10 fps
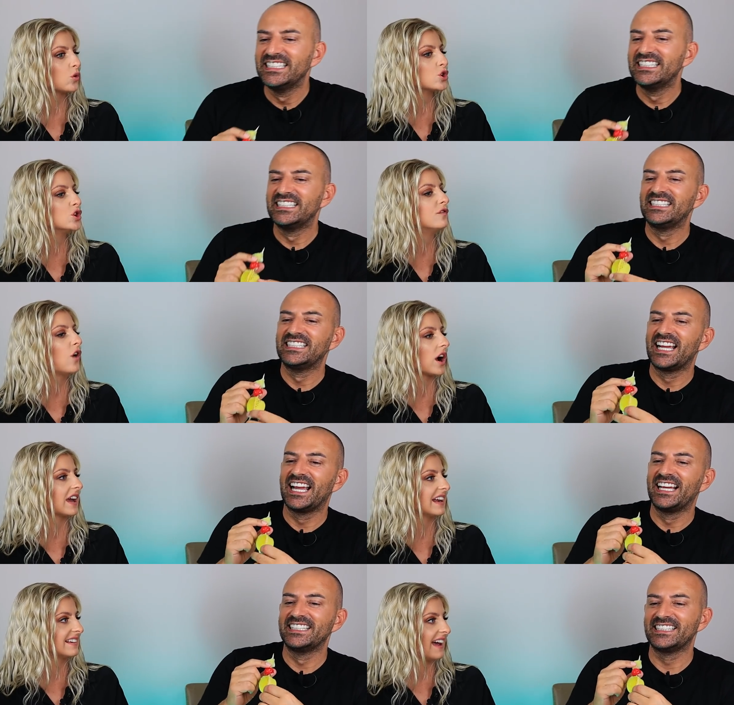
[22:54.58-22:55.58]
Speaker 1: Don't you
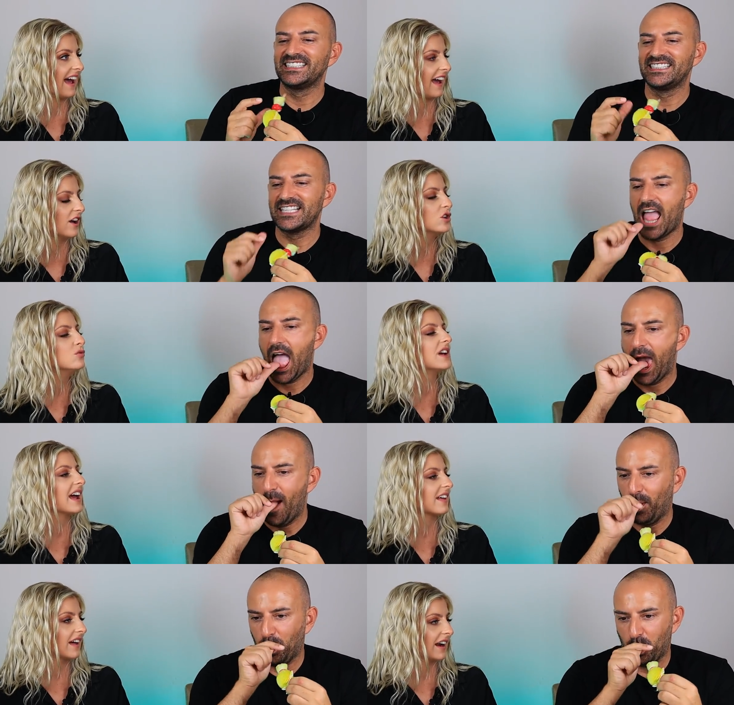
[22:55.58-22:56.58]
fucking dare. You
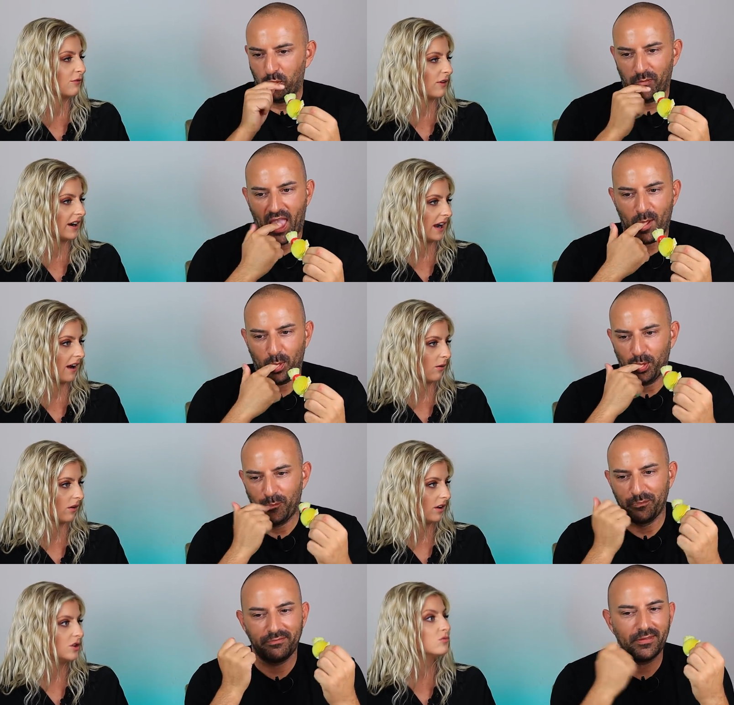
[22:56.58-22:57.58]
take that out right now.
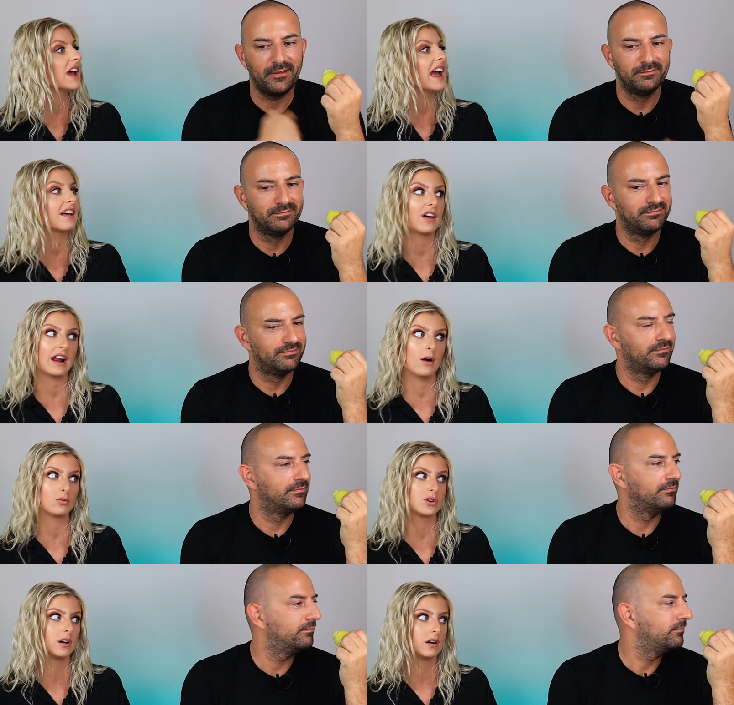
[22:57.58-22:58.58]
You take that
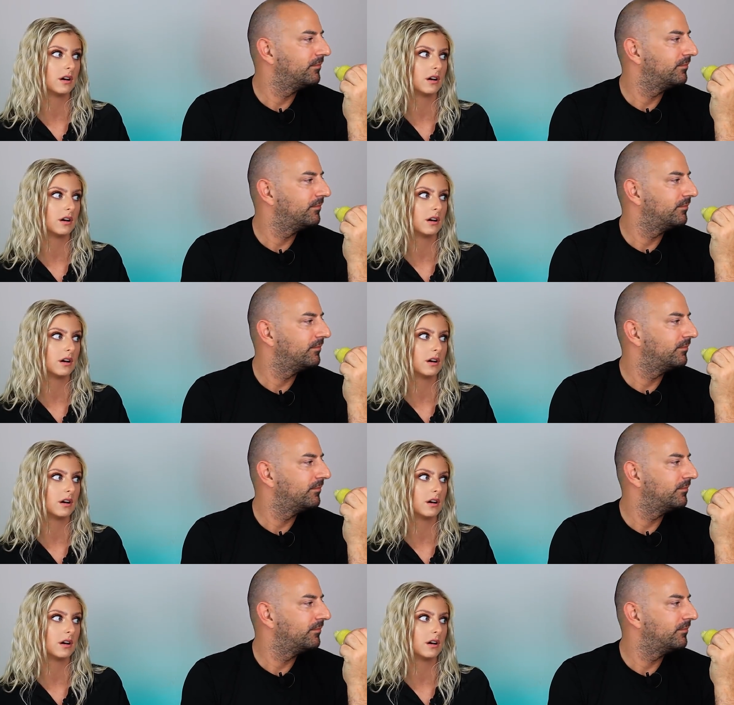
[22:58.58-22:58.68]
out.